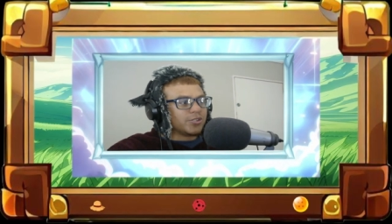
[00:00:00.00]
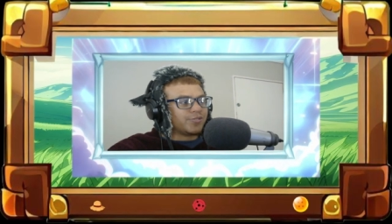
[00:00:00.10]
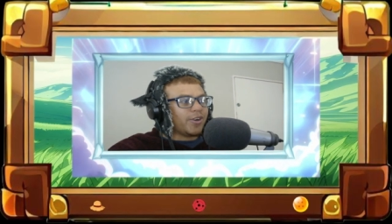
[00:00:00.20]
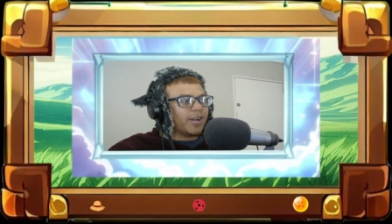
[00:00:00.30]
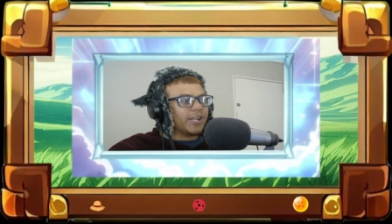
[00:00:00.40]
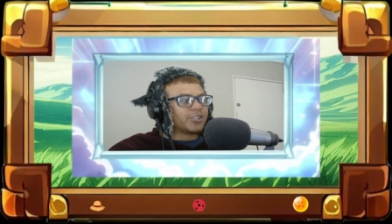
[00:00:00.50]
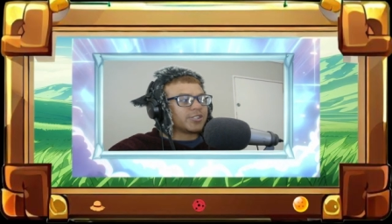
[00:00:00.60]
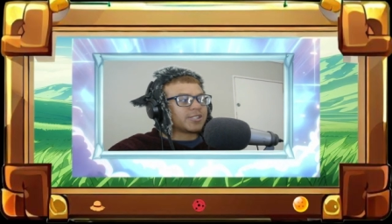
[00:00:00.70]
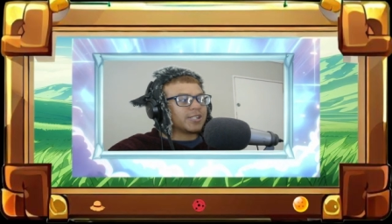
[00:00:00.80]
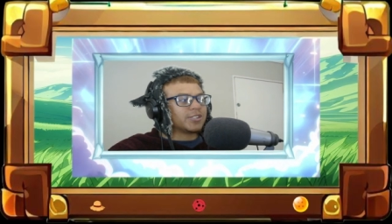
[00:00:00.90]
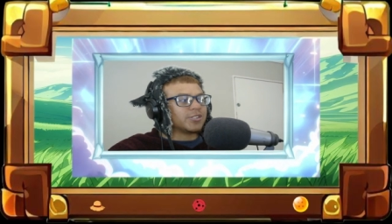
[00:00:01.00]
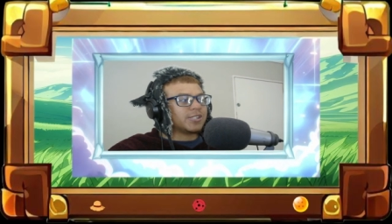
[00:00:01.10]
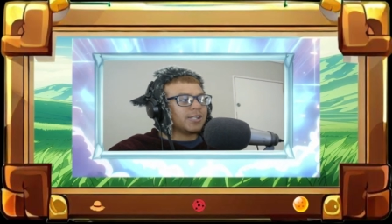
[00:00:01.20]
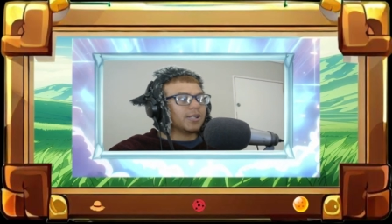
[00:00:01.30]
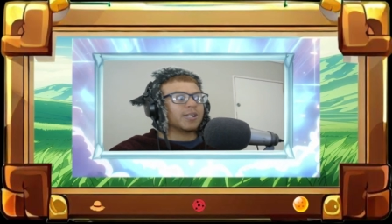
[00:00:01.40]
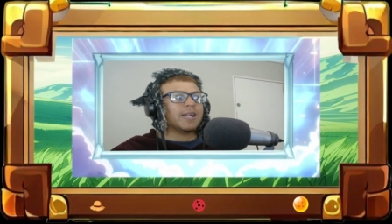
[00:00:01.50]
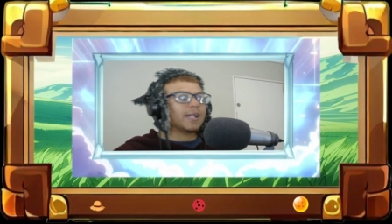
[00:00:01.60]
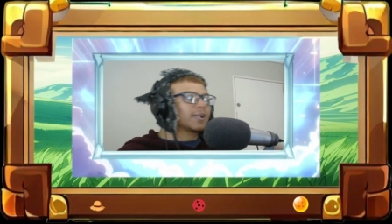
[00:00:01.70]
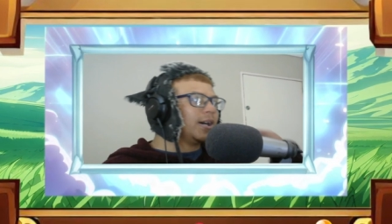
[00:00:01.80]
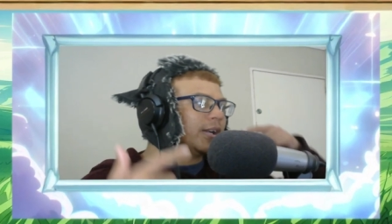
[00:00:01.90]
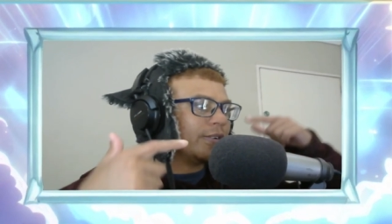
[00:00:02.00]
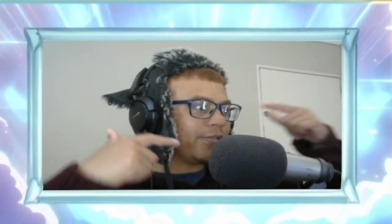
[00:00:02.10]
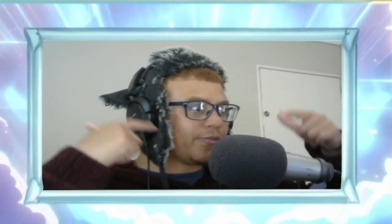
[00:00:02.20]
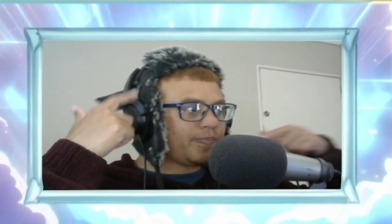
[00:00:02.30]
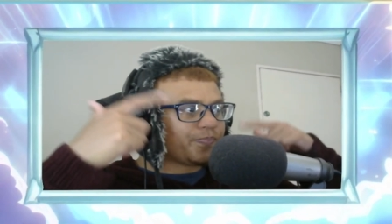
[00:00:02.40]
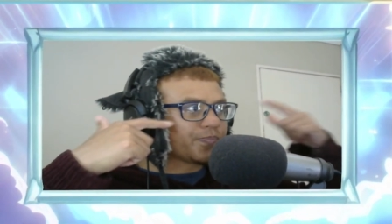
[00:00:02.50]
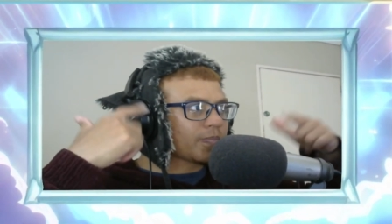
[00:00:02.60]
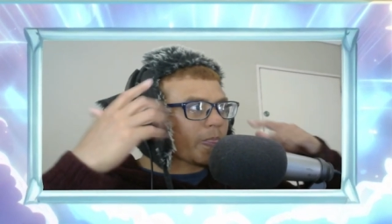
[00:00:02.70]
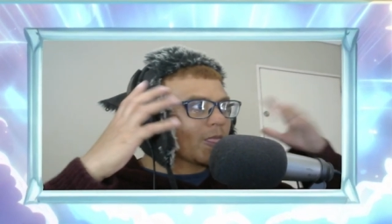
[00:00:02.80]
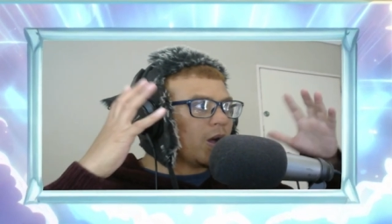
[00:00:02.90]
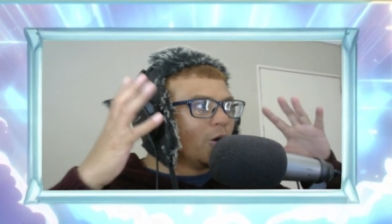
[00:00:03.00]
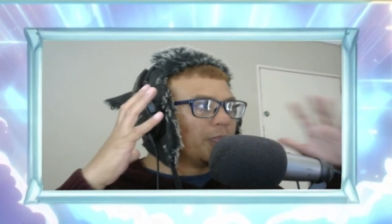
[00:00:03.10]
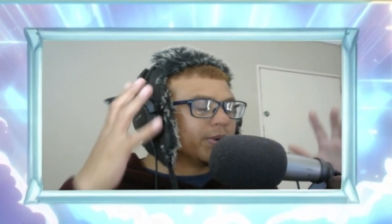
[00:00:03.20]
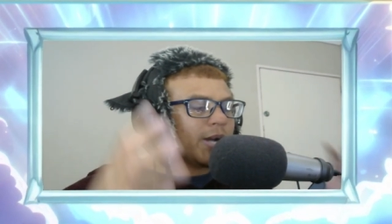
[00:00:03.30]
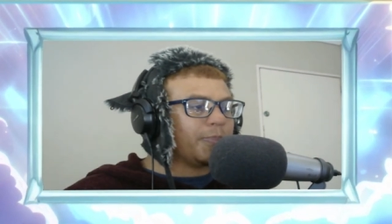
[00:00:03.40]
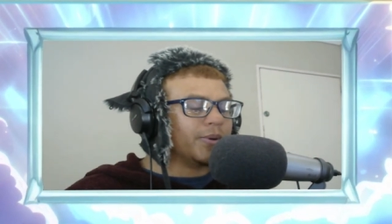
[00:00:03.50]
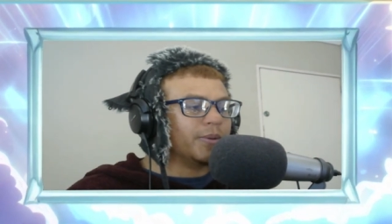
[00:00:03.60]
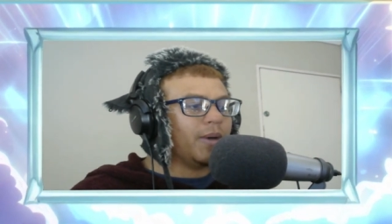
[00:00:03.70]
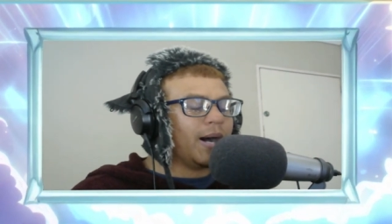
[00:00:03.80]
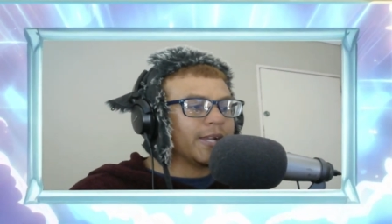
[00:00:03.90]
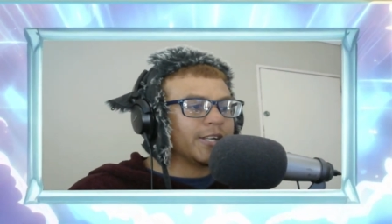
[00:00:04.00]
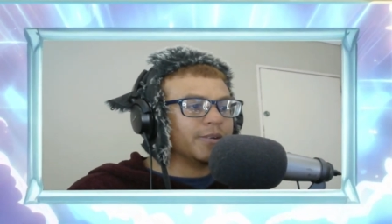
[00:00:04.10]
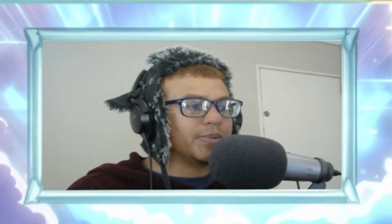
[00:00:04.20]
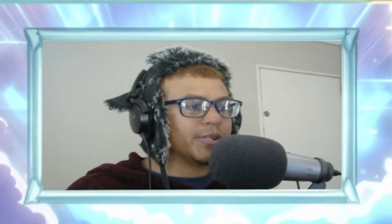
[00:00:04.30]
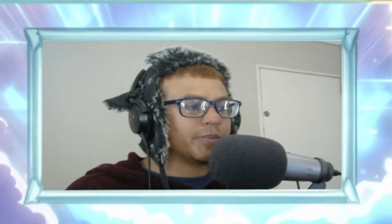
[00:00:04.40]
it's very interesting to see, and that kind of opened up her mind a bit,